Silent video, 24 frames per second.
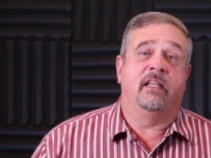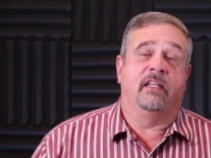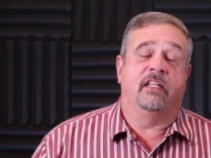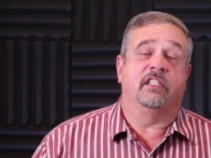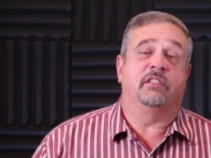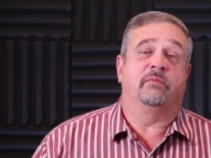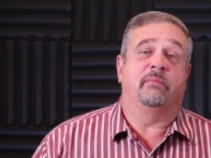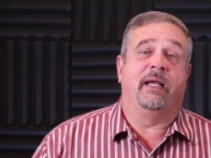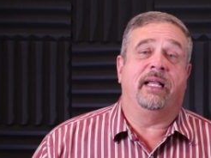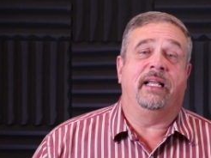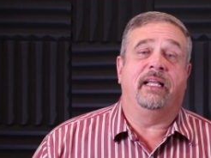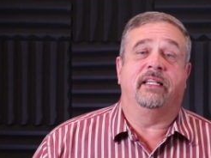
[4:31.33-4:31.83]

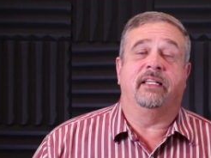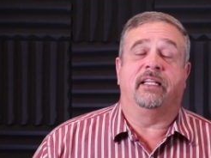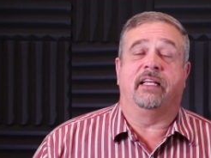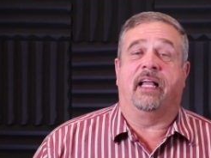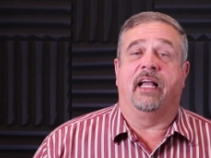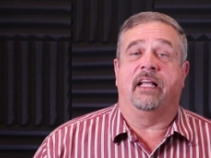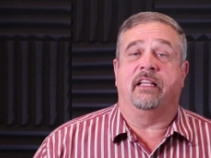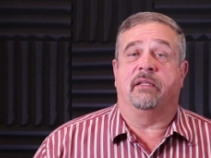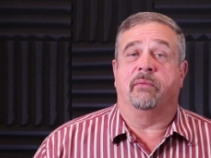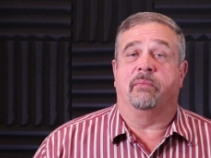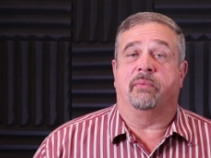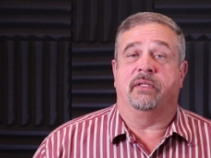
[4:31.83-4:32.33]
This may
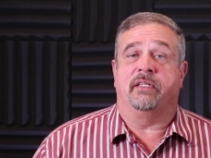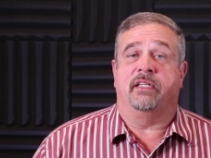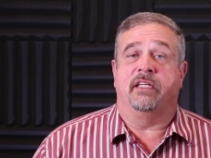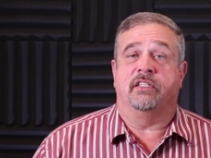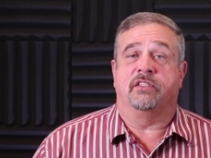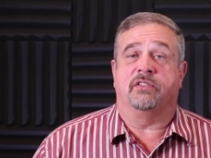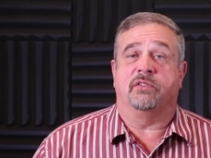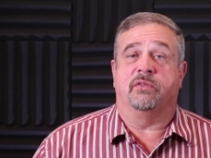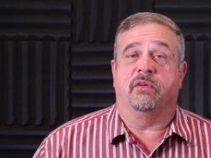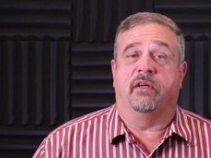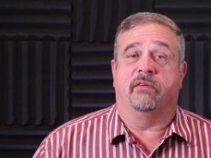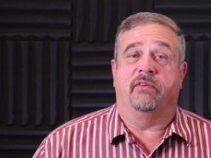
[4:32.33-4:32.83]
indicate the
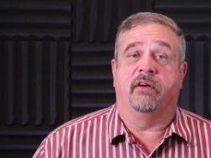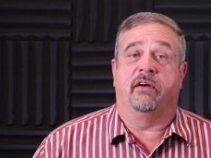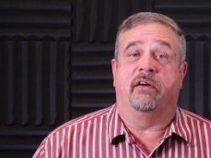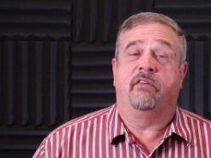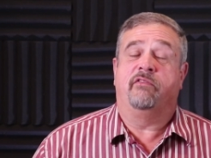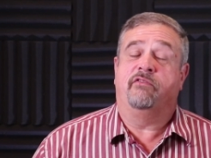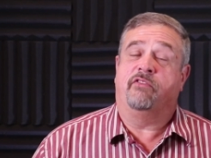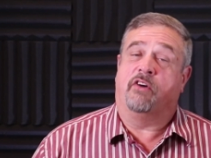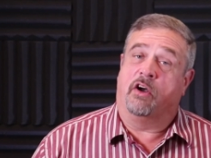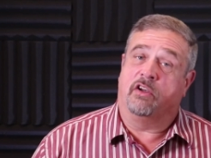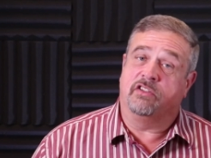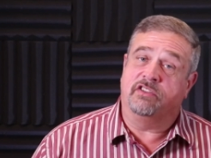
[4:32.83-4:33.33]
potential of a
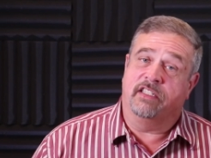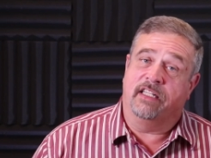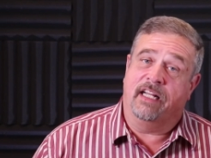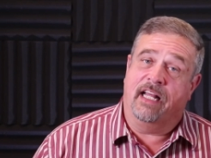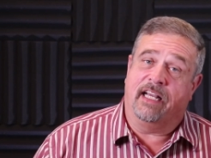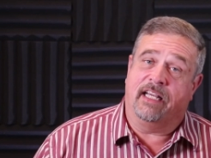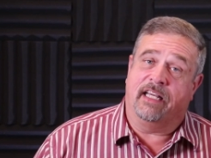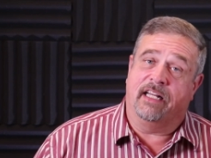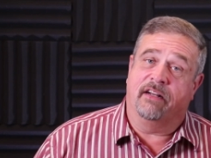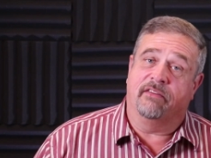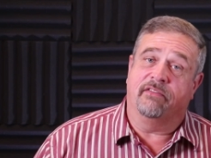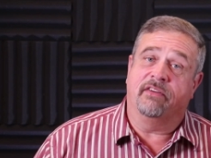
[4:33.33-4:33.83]
false
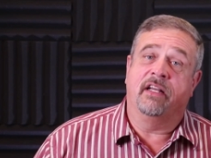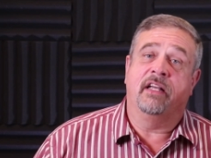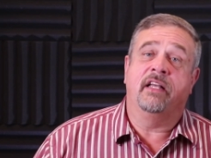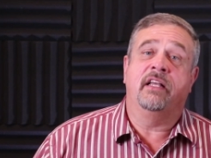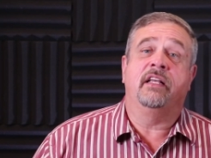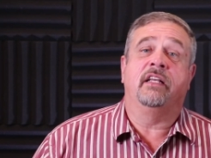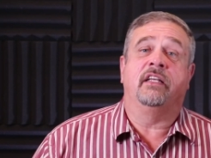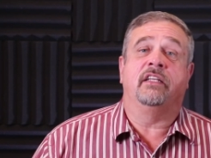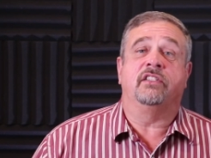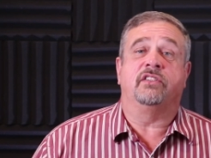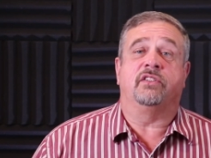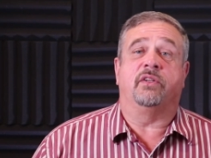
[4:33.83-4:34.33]
negative.
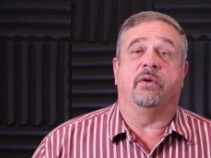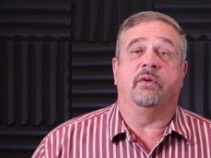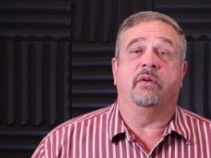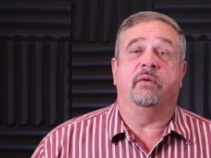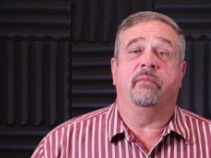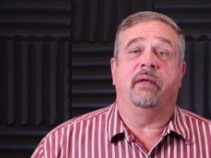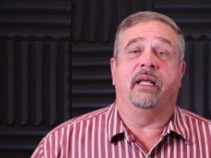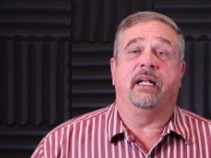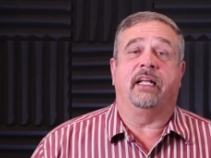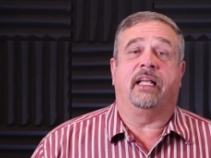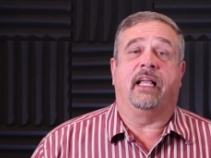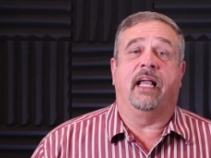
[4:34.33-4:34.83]
Certain
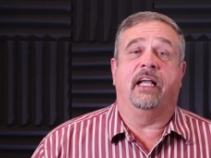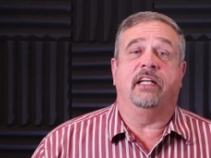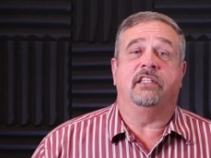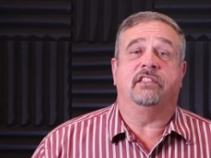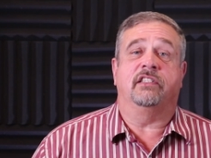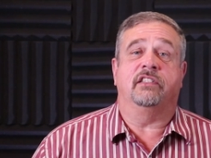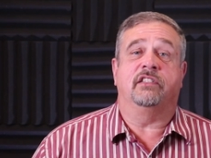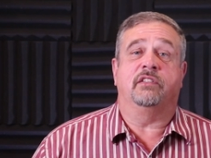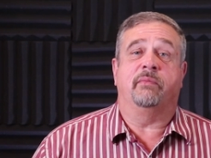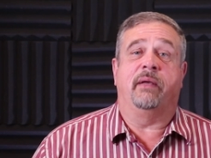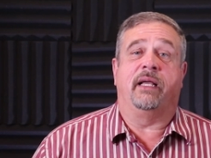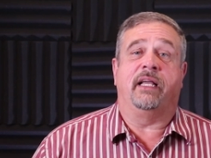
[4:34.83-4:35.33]

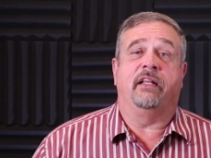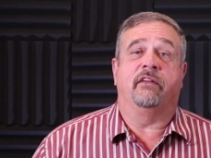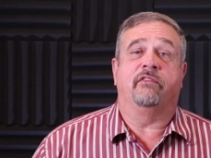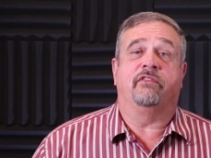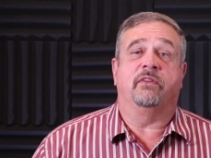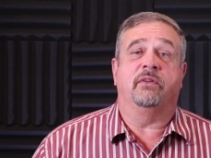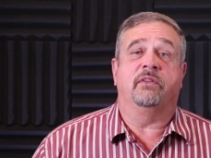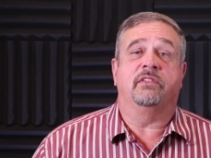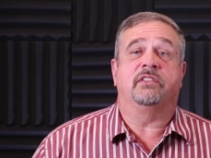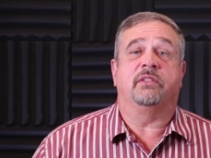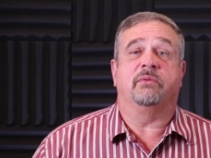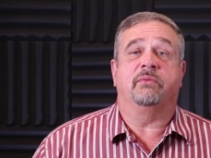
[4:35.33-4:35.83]
medications may
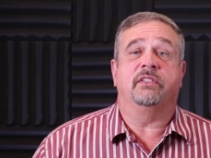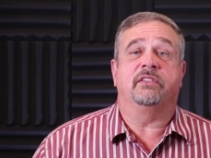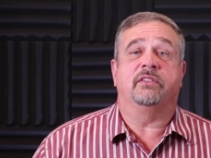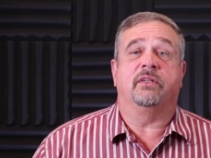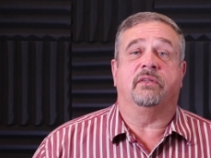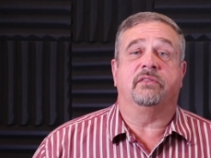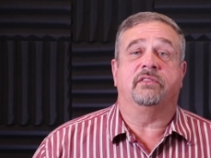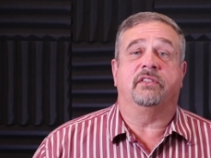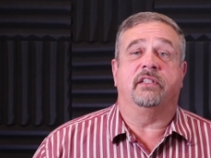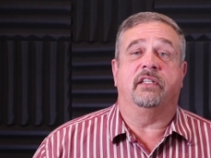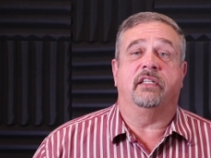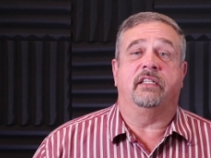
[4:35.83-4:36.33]
influence the
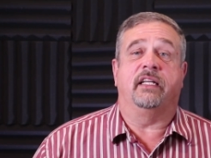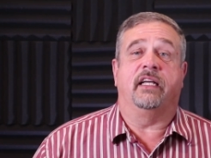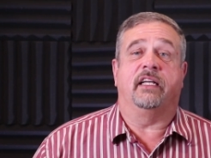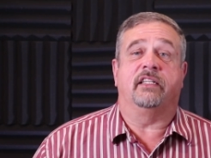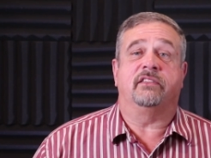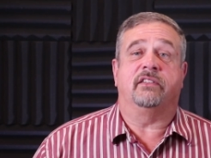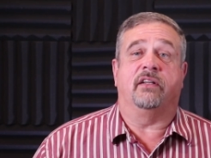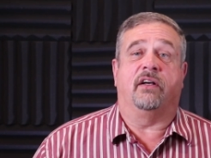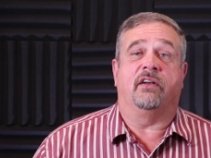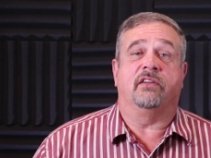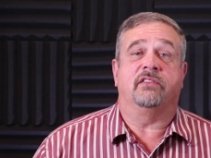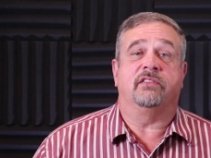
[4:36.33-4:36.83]
results of the
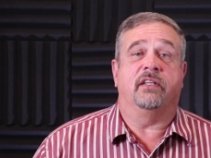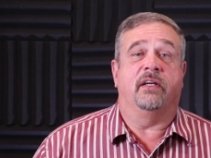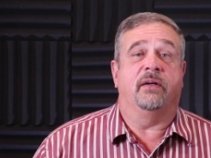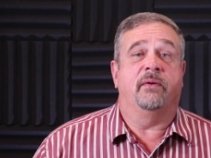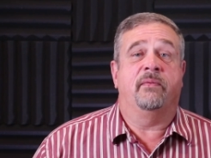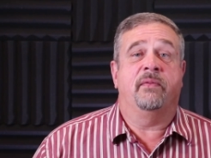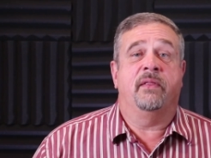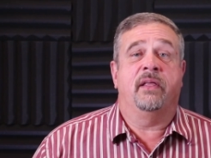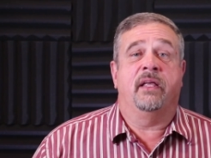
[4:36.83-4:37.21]
test also.